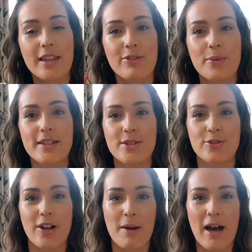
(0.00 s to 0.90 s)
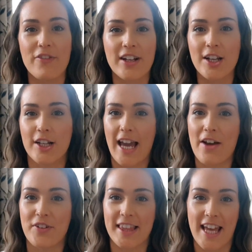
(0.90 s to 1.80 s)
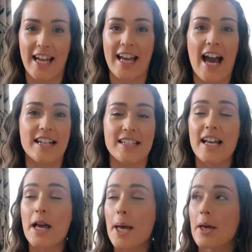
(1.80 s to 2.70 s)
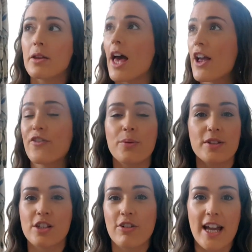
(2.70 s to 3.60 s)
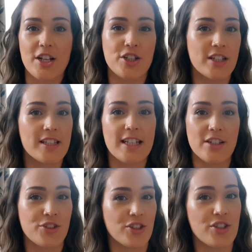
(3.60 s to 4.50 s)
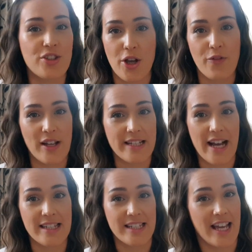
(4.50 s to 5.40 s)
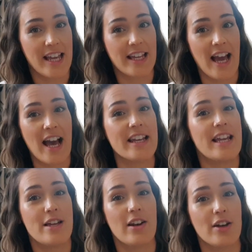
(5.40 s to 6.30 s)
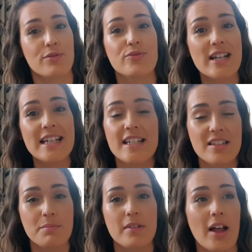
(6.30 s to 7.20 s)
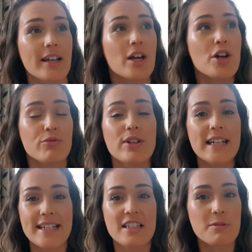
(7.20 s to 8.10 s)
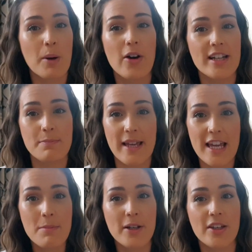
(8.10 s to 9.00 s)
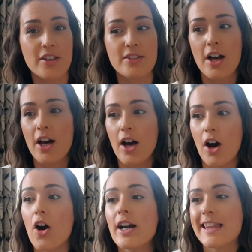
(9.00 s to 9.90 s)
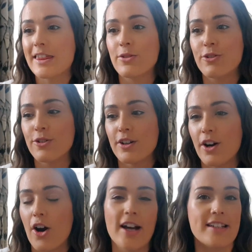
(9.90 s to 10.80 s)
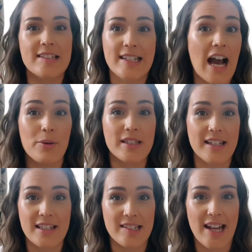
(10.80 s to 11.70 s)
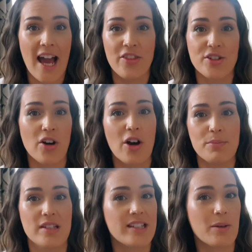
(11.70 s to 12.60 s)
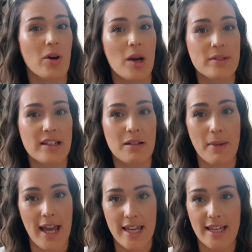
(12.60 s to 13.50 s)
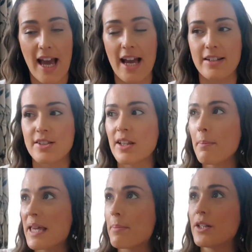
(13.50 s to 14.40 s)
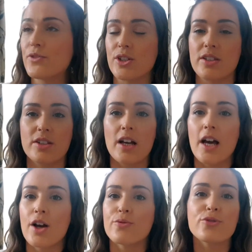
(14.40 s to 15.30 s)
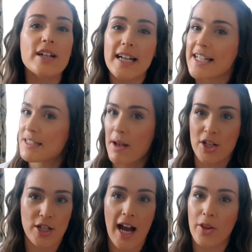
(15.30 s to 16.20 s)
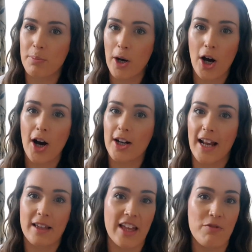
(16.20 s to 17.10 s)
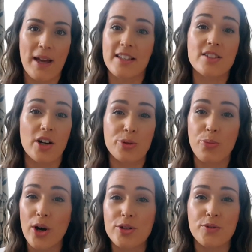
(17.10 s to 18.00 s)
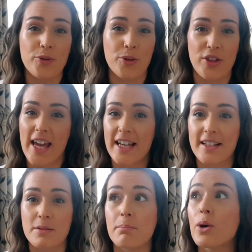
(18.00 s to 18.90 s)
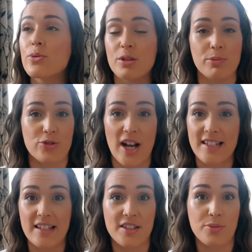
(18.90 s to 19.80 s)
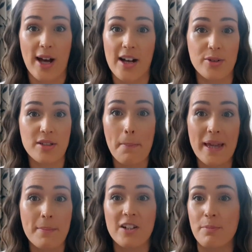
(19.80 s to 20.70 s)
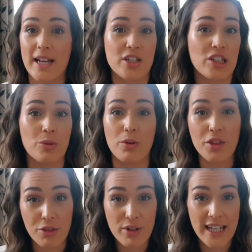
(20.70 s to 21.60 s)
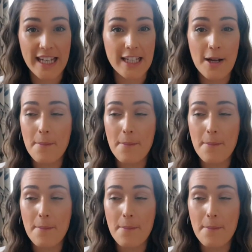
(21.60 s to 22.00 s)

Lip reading: through Instagram having a look at everything, and everyone's creations is just so fantastic, and it really inspired me, because I thought I had scoured the internet at the time to see what I was going to make, and some people have just really smashed it out the park. Like, they've made such wonderful things, multiple dresses as well. Some people have made 2 or 3.